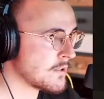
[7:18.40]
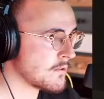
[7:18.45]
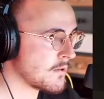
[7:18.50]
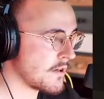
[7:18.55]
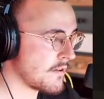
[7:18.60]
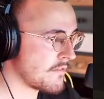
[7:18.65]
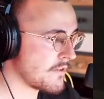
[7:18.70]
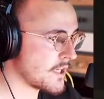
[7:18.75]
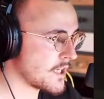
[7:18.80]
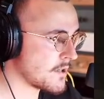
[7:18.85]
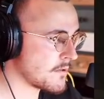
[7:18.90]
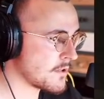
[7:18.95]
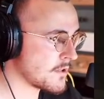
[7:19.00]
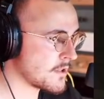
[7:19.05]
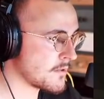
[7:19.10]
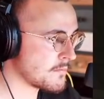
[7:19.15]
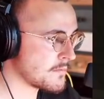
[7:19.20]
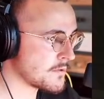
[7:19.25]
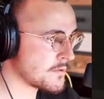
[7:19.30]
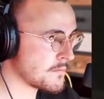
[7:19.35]
Well, I think I'm
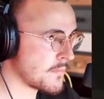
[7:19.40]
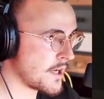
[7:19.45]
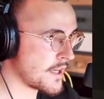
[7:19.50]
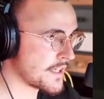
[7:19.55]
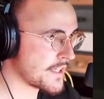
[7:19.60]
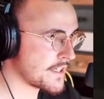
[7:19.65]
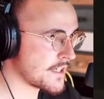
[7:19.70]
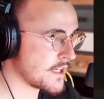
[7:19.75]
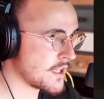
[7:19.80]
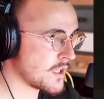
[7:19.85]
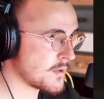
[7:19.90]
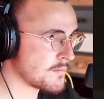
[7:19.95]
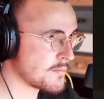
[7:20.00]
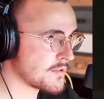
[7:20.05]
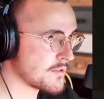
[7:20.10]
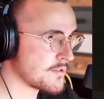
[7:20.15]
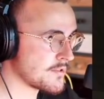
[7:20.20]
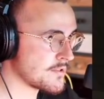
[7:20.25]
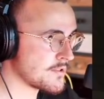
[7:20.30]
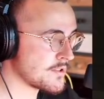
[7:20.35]
gonna put my kelp
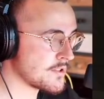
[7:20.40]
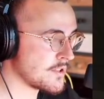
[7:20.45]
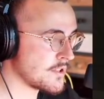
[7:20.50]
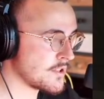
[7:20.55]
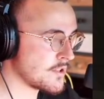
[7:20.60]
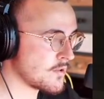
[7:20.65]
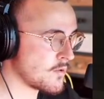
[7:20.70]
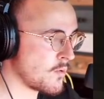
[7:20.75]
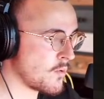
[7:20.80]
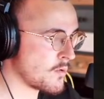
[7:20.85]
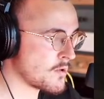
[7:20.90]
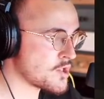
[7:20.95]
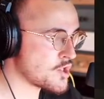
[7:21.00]
in the coal